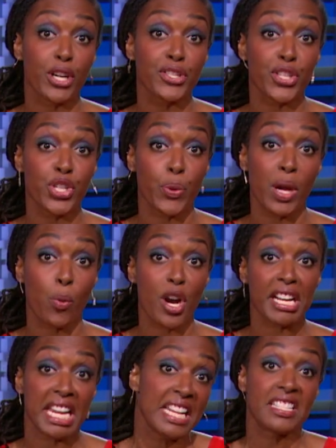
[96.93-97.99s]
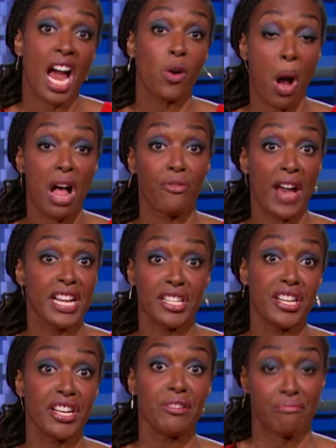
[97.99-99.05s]
person doing work he's not qualified
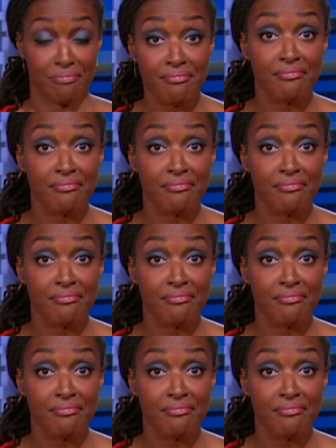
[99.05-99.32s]
to do.